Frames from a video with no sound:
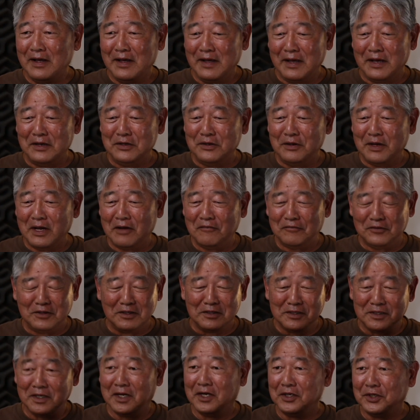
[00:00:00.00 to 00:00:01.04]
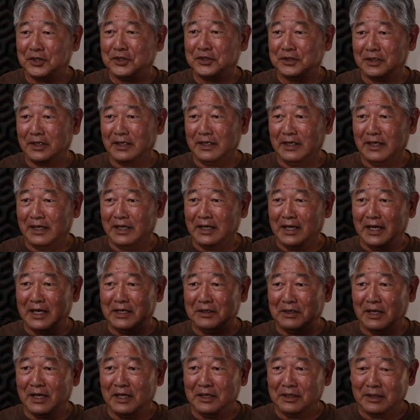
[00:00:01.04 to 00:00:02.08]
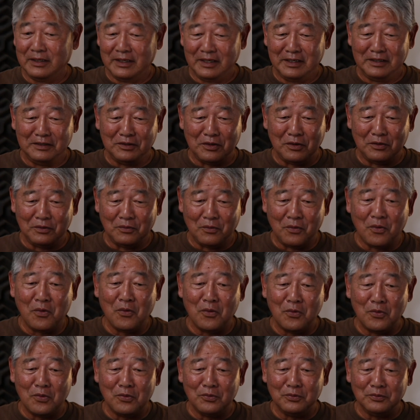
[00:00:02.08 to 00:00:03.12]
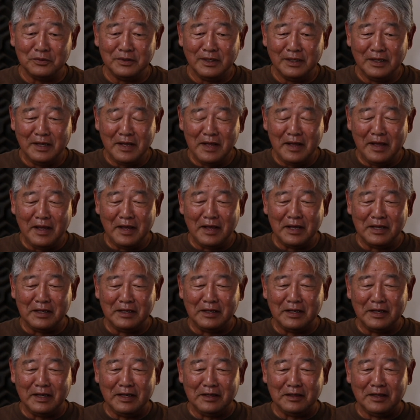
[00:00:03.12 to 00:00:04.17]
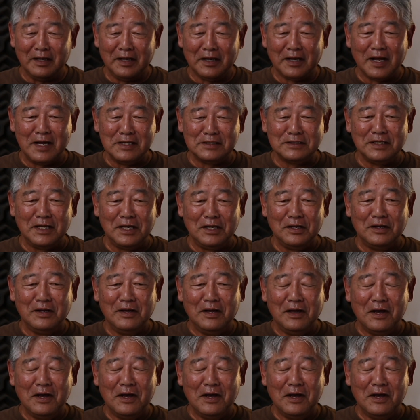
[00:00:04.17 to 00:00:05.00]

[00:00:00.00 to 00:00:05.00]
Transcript: and you have to touch and hold. And like I say,